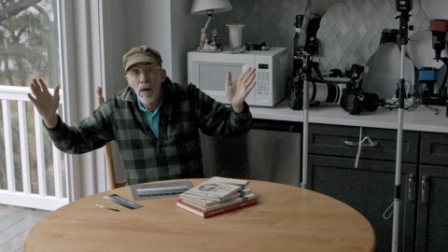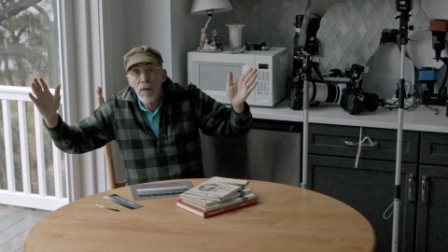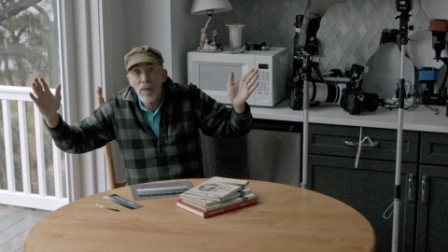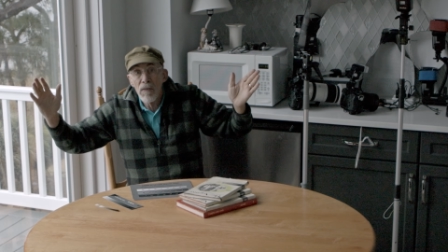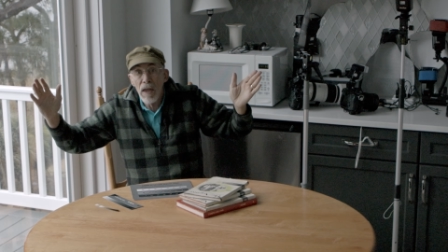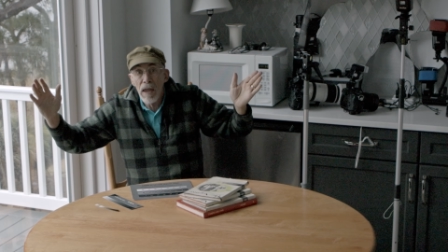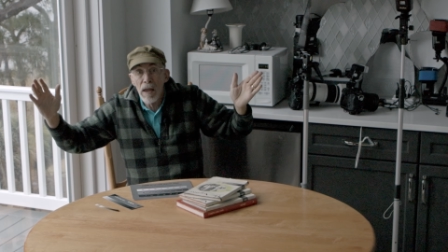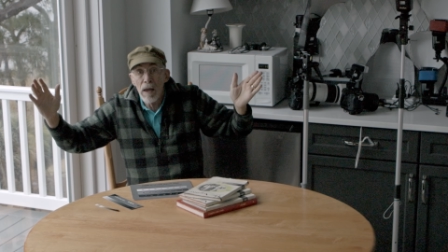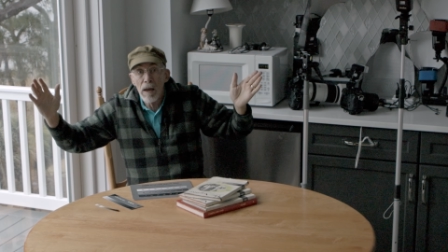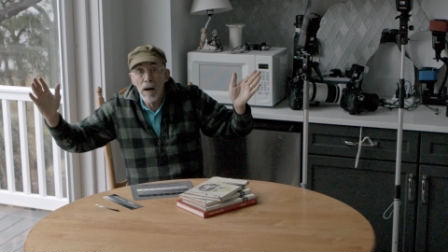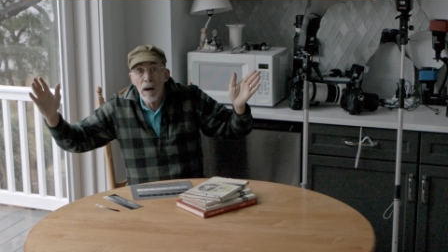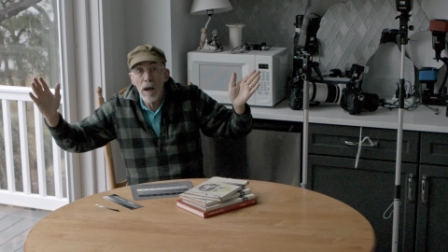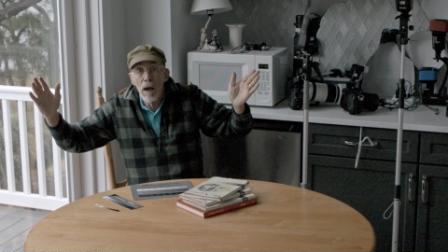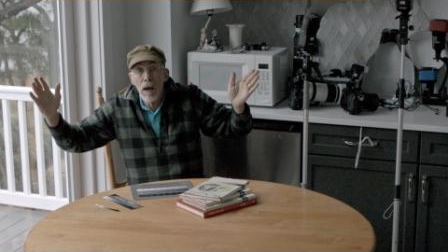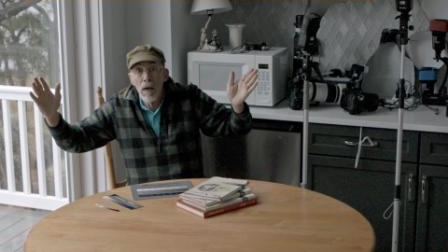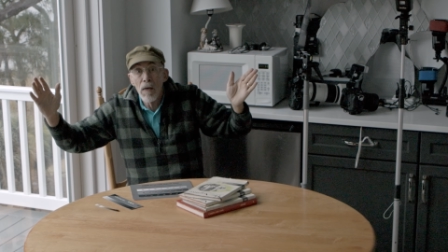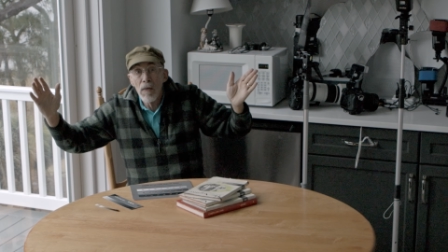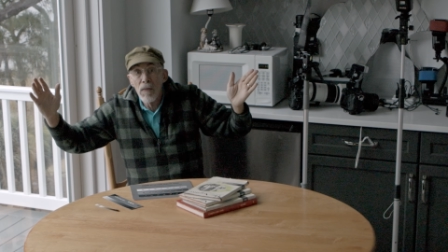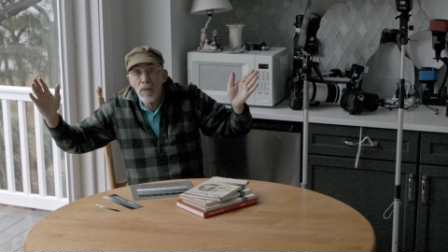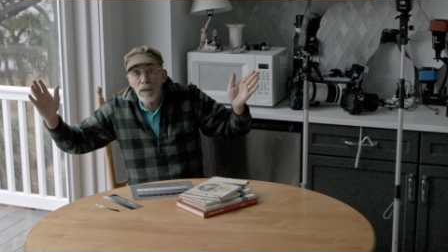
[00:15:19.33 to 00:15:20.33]
than
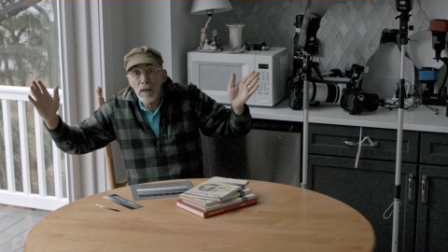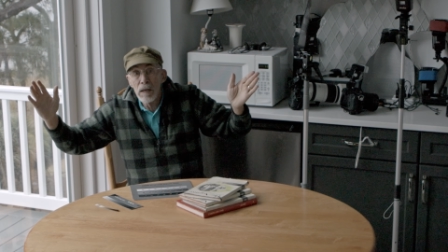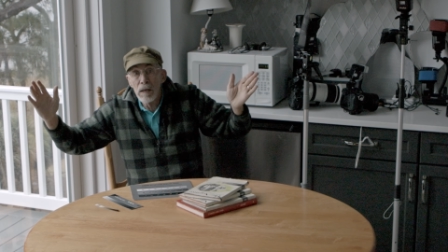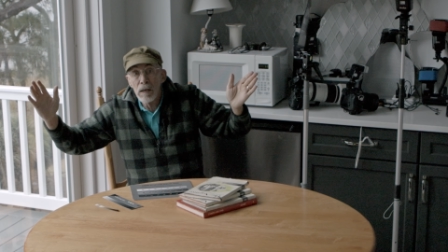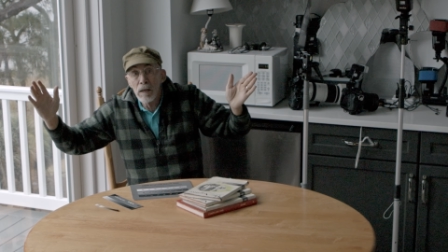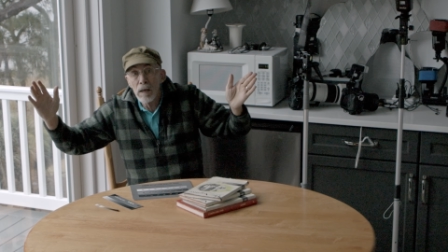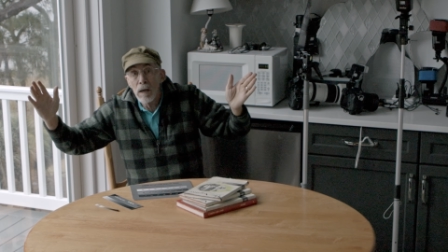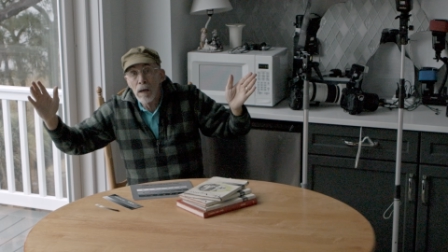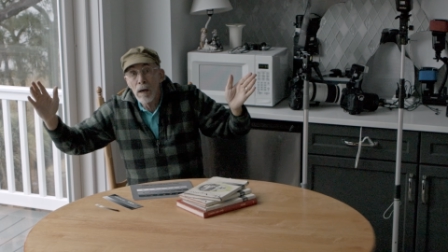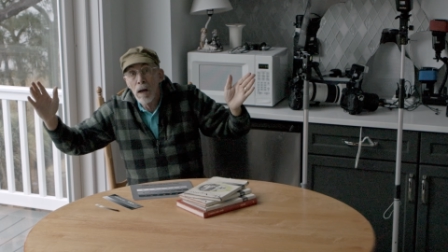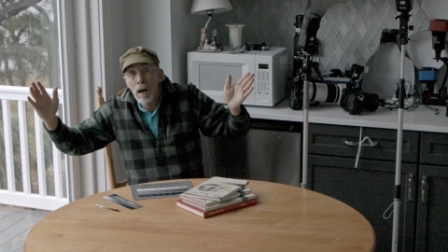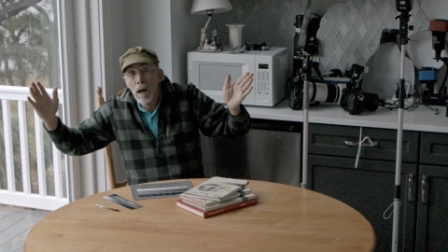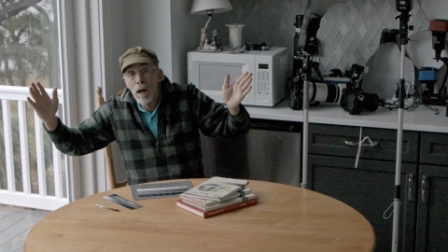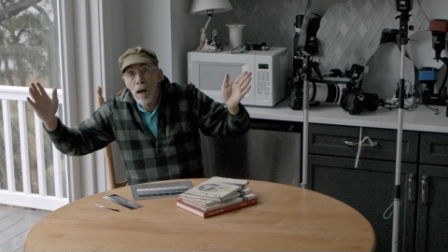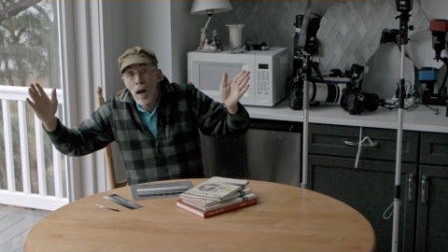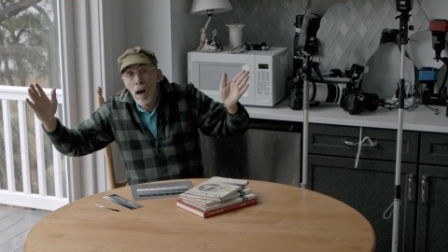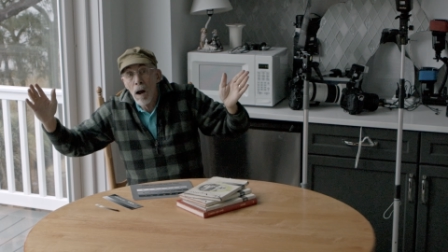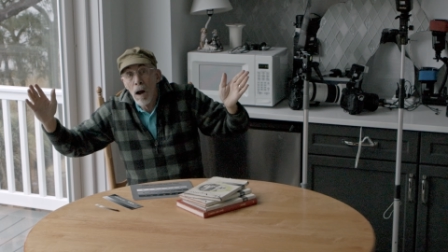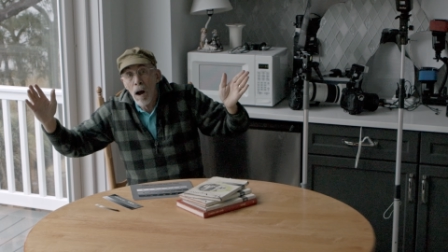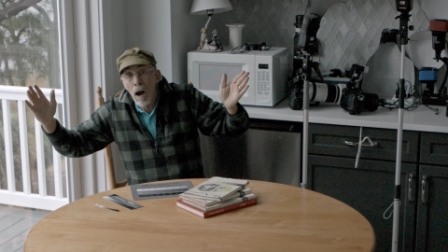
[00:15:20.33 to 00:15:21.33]
the
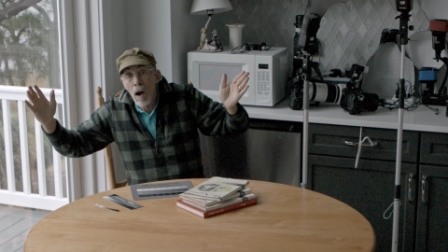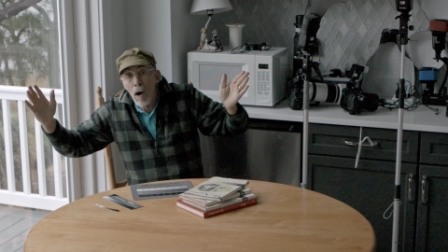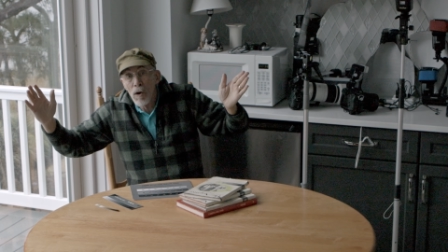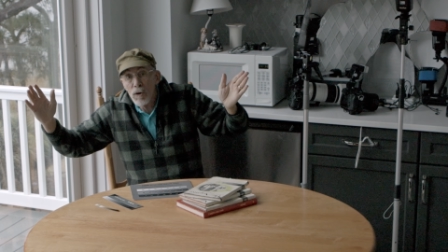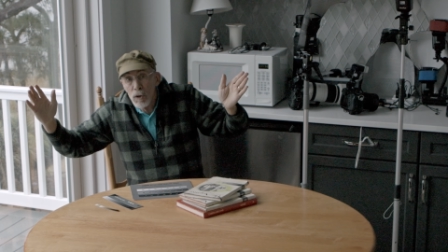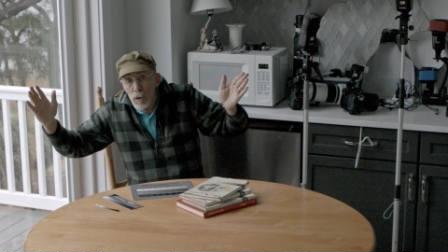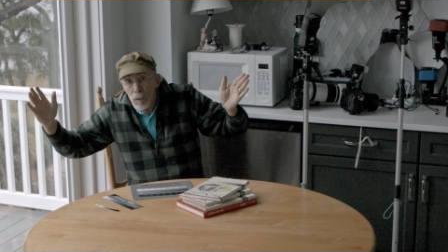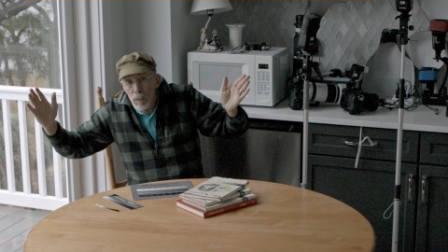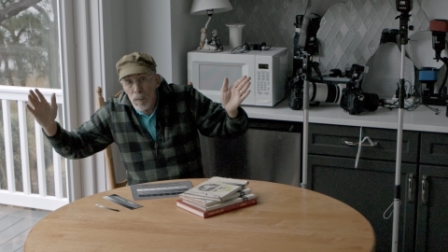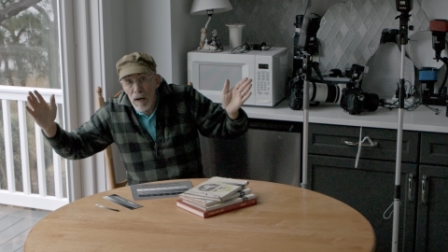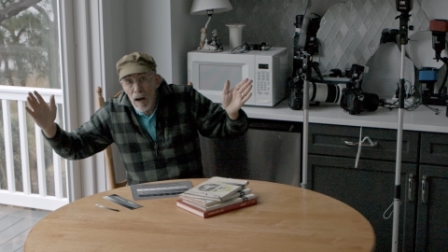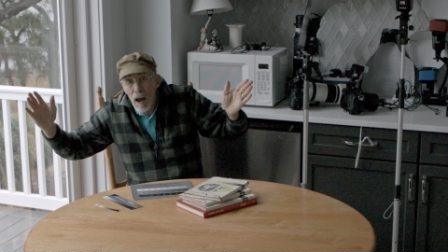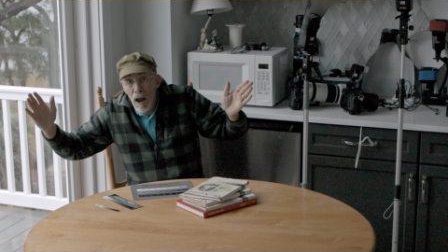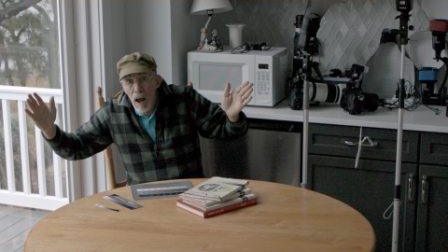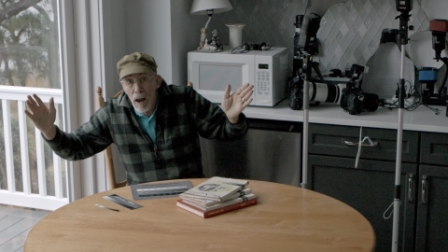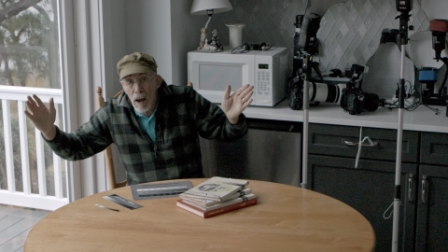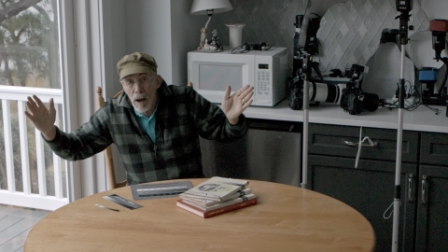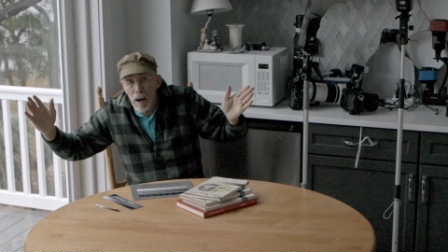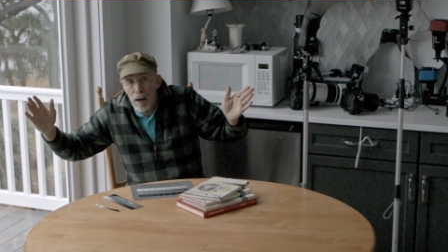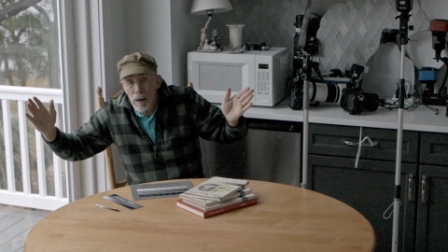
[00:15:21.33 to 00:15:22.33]
human
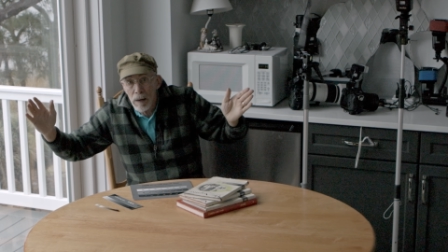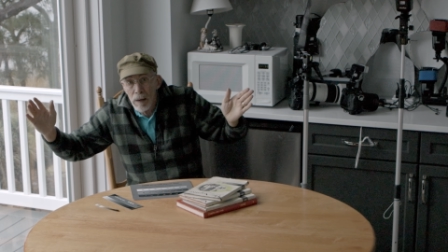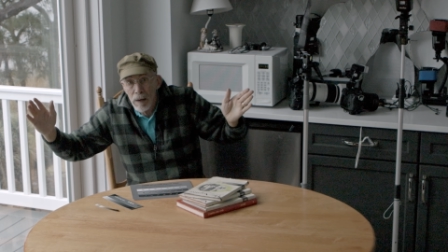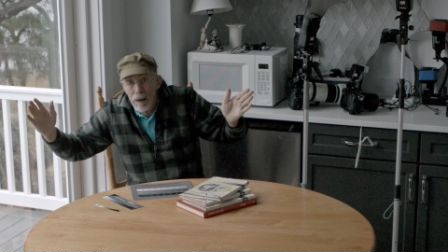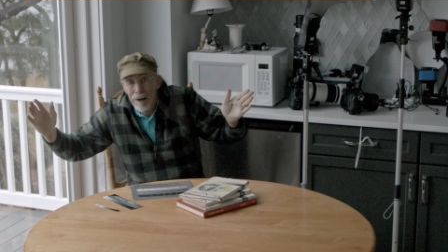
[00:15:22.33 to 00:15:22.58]
eye.